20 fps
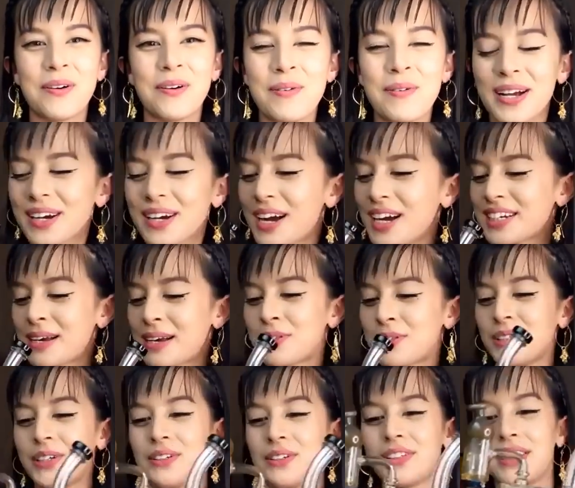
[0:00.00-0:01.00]
Oh my gosh,
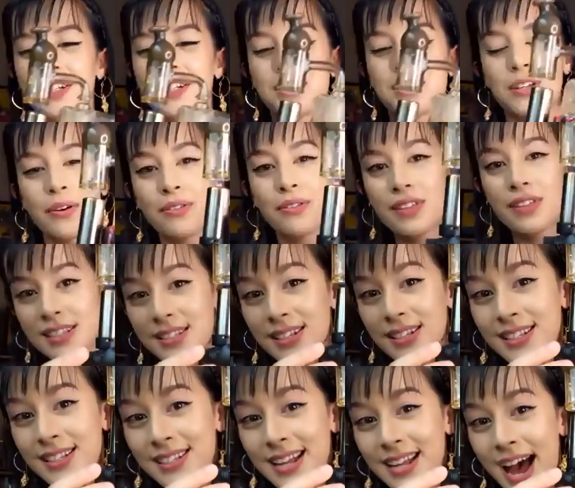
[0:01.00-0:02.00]
absolutely. So this is
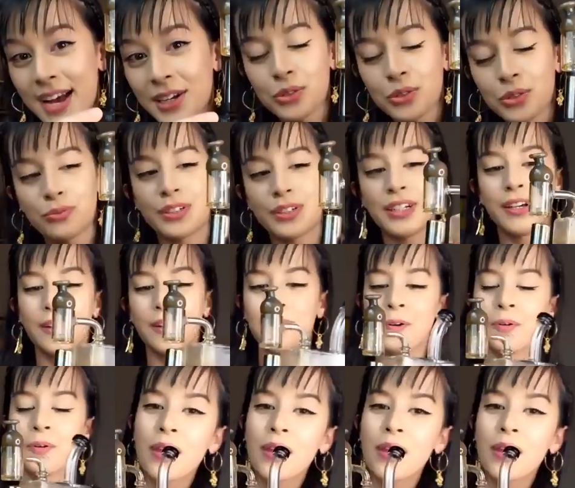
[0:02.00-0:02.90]
a stash reel.